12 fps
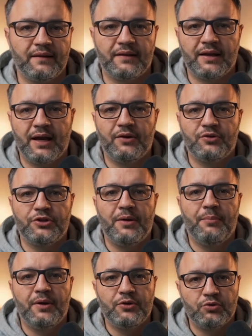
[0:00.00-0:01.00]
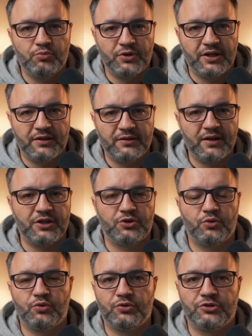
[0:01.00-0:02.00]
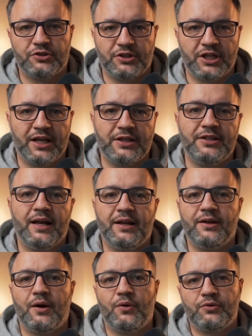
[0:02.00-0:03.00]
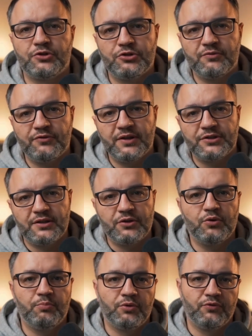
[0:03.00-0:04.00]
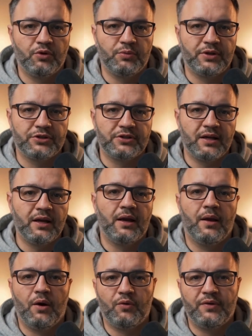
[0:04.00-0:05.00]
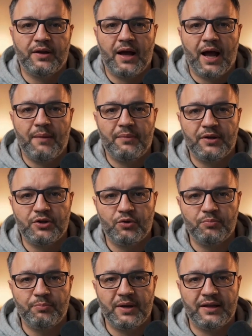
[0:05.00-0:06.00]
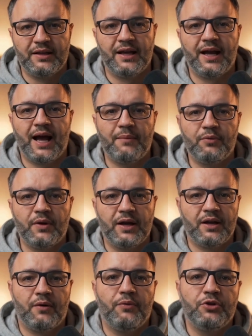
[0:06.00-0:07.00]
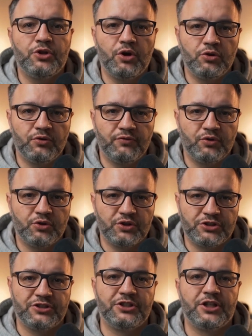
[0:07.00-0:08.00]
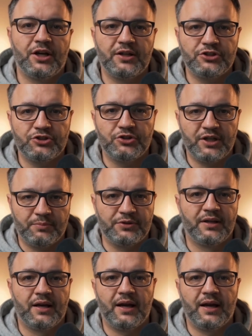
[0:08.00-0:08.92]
Then you simply tweak thresholds, gains, and tones to fit the new performance. Over time, you'll build a library of genre-focused channel strips